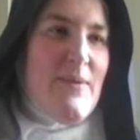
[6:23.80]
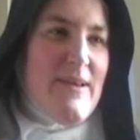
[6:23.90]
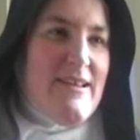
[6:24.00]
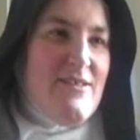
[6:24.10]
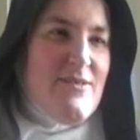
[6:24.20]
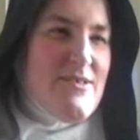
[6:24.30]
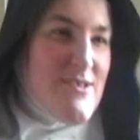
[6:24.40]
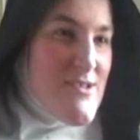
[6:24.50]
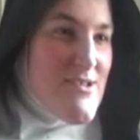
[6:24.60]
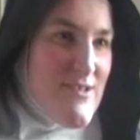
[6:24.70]
when you're
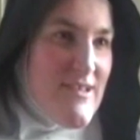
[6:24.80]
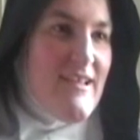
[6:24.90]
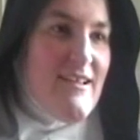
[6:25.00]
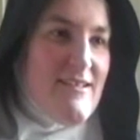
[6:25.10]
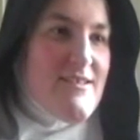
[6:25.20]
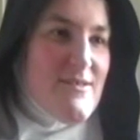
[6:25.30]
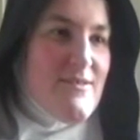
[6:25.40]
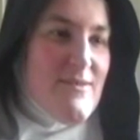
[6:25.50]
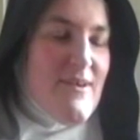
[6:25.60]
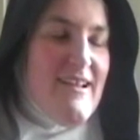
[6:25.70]
discerning,
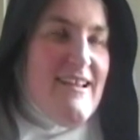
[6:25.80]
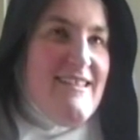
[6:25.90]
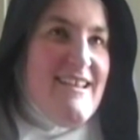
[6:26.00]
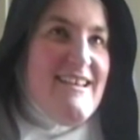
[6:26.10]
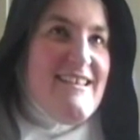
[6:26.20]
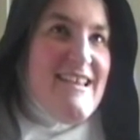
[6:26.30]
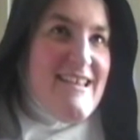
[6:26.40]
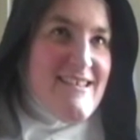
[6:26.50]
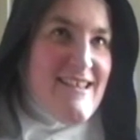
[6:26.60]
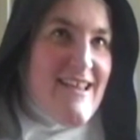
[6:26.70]
and then at the
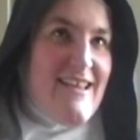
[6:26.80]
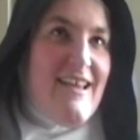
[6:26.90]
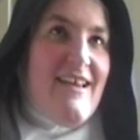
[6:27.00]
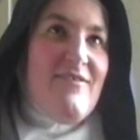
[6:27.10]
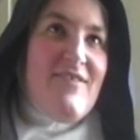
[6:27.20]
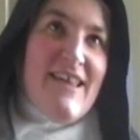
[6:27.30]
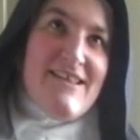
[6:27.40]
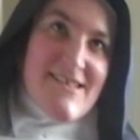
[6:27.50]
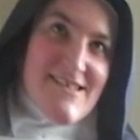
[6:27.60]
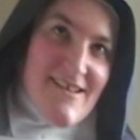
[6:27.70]
end of that year, if they
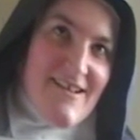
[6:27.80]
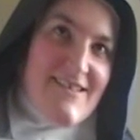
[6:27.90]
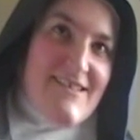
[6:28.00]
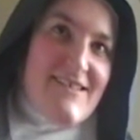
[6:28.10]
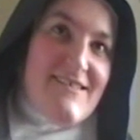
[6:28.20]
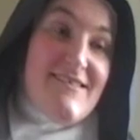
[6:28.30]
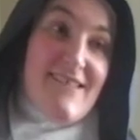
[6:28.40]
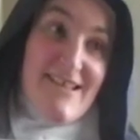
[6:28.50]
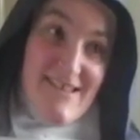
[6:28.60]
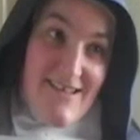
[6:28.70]
decide that
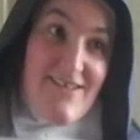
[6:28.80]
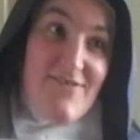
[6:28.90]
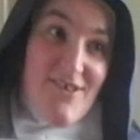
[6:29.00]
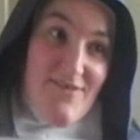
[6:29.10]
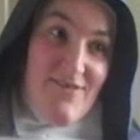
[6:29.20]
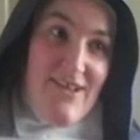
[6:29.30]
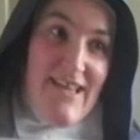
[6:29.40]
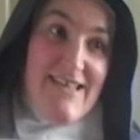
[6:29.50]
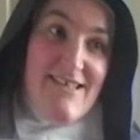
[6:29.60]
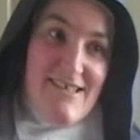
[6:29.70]
they think you've got a
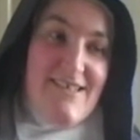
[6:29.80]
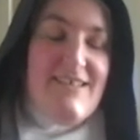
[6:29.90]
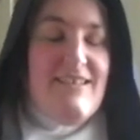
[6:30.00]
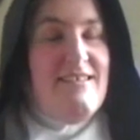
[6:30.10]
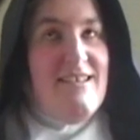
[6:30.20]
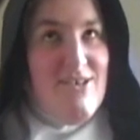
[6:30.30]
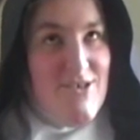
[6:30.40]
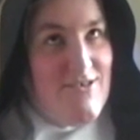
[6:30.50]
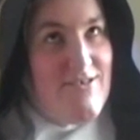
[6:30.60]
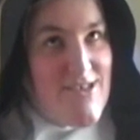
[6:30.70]
vocation, and then
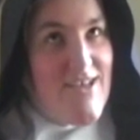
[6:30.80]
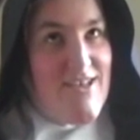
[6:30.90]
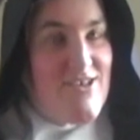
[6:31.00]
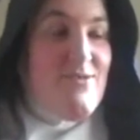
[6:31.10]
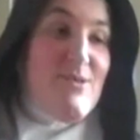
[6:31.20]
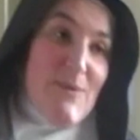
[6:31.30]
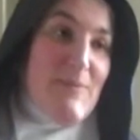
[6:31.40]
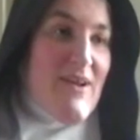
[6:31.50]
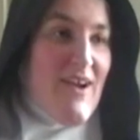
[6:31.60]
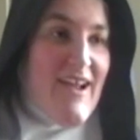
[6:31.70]
you decide to, you
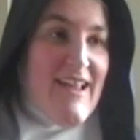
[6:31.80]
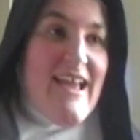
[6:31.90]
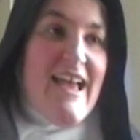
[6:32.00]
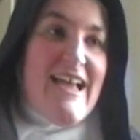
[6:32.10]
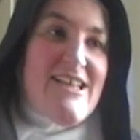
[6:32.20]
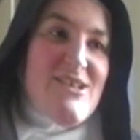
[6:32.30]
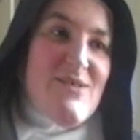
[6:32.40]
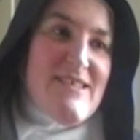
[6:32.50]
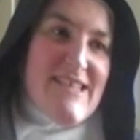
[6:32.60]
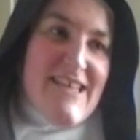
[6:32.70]
apply. And so
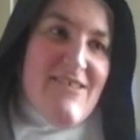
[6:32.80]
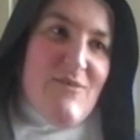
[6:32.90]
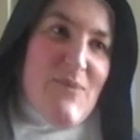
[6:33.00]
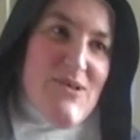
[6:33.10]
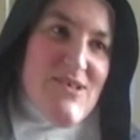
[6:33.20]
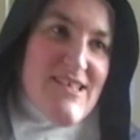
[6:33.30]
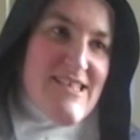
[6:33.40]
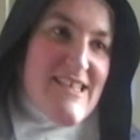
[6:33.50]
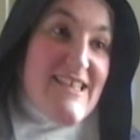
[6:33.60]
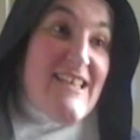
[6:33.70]
there's a year of
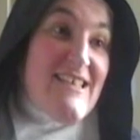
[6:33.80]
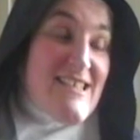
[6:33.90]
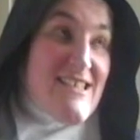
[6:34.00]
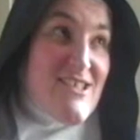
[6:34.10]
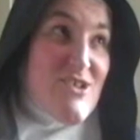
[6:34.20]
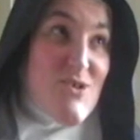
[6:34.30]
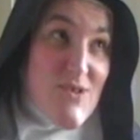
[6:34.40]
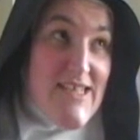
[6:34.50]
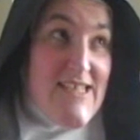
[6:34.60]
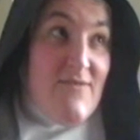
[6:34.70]
postulancy, then there's 2
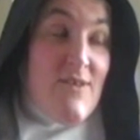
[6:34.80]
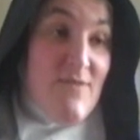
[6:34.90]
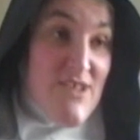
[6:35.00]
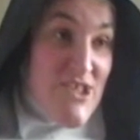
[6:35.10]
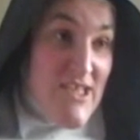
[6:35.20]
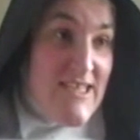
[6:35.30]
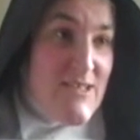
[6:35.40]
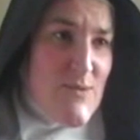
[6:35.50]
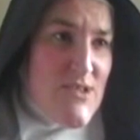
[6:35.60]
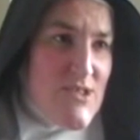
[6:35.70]
years of
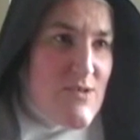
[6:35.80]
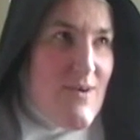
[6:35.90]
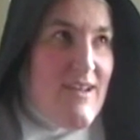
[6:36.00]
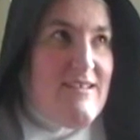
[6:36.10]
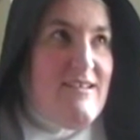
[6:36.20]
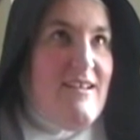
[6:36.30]
novitiate, which is quite